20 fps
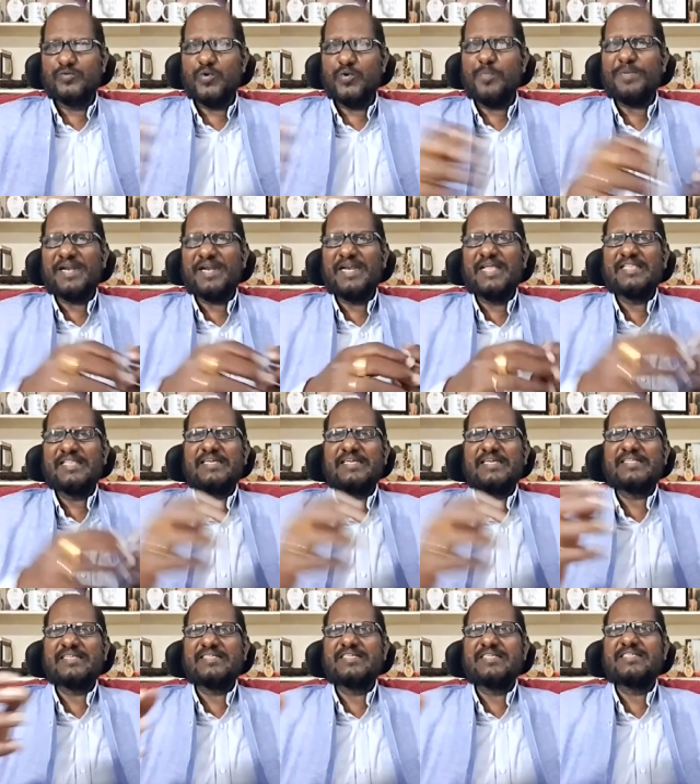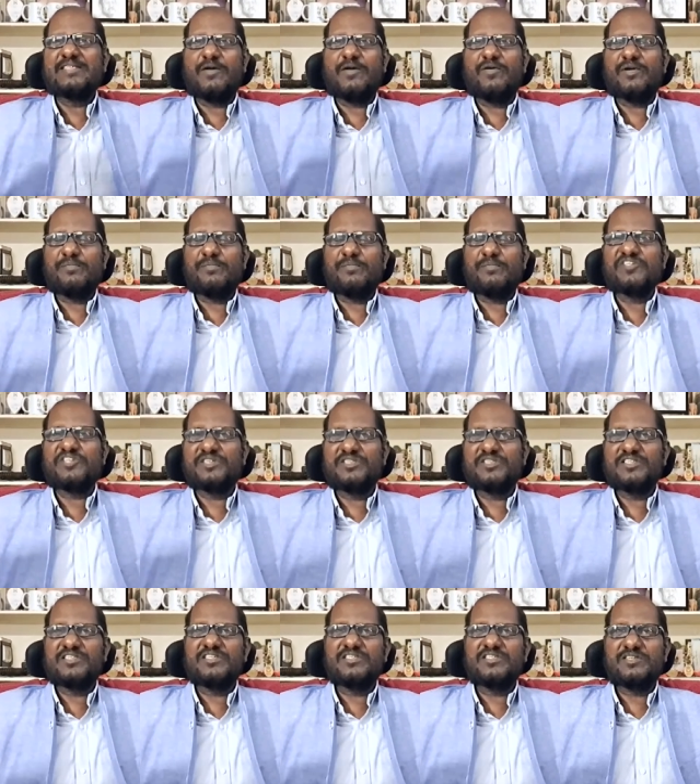openly that this is our
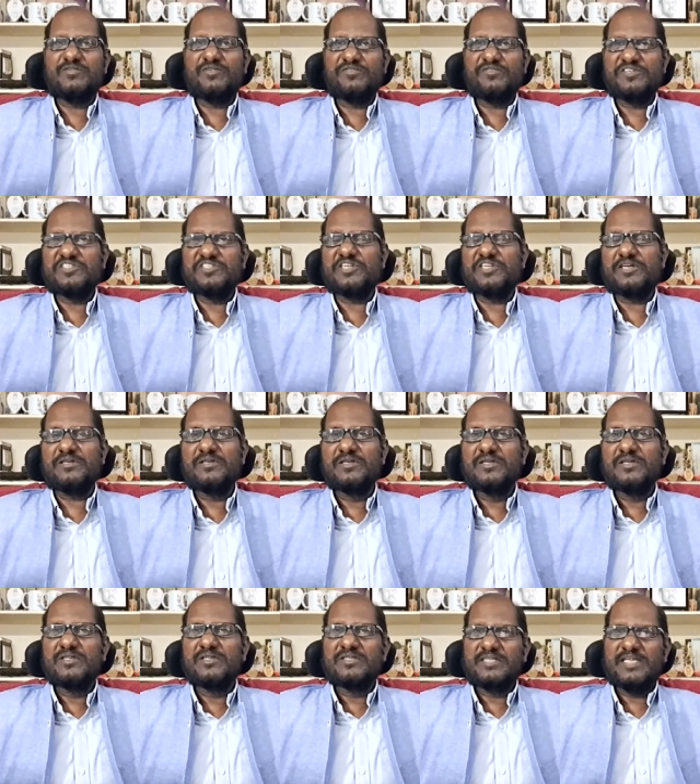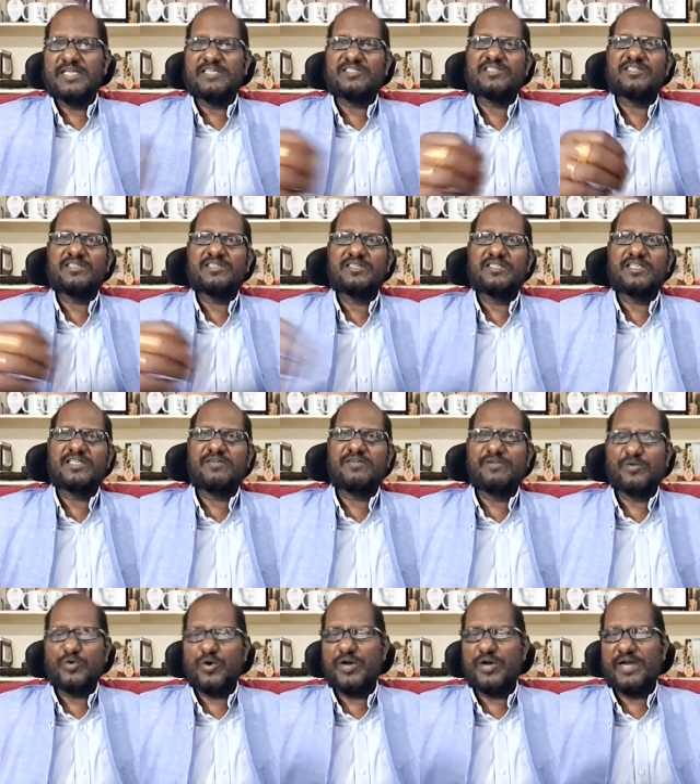mission, this is our vision, yes, they
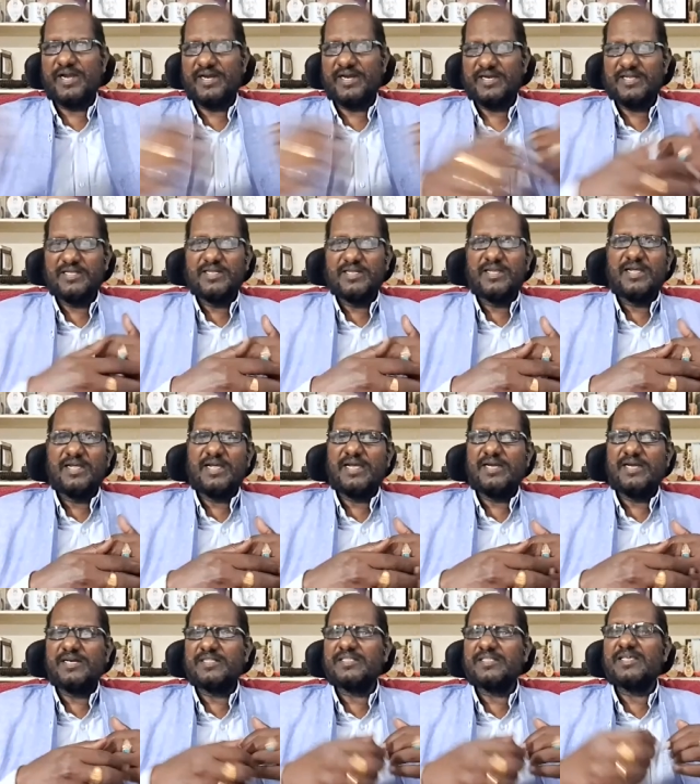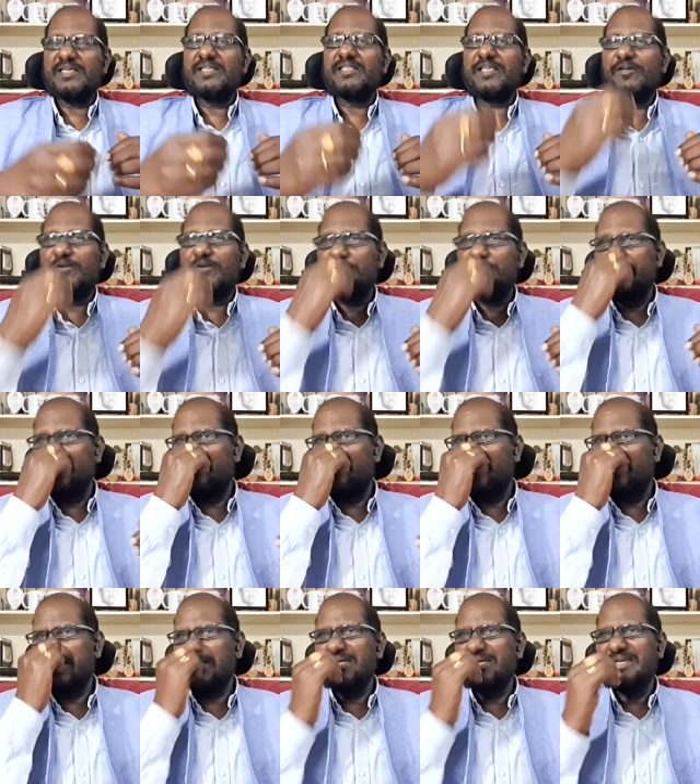will go ahead and they will be
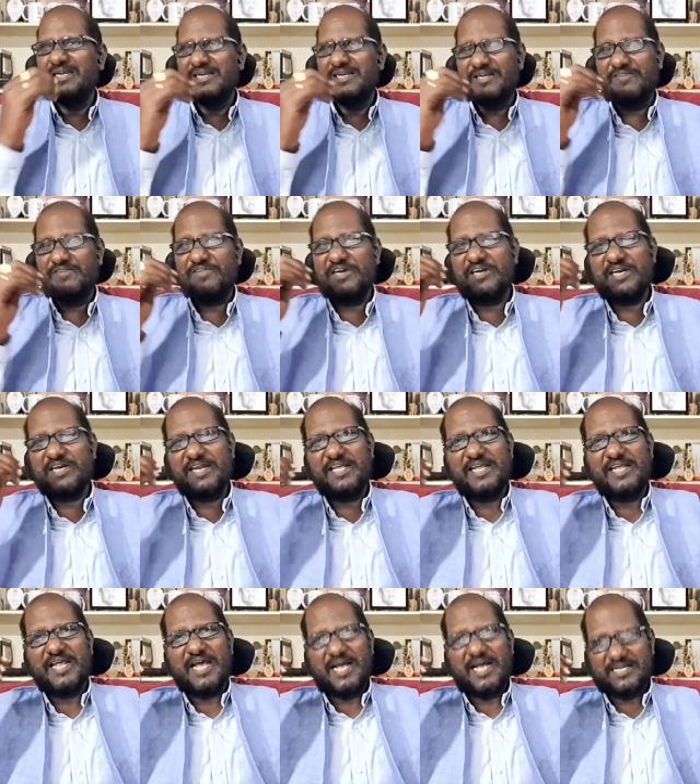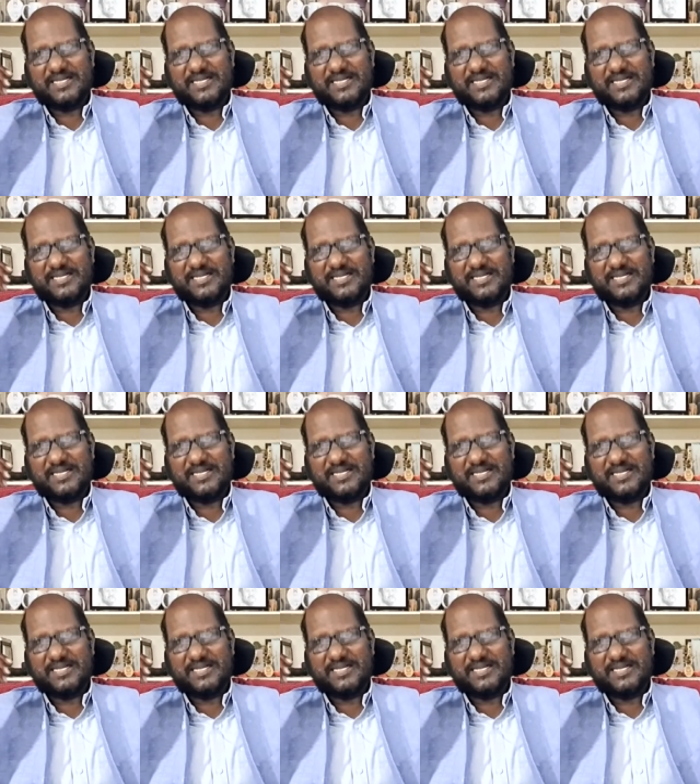your definitely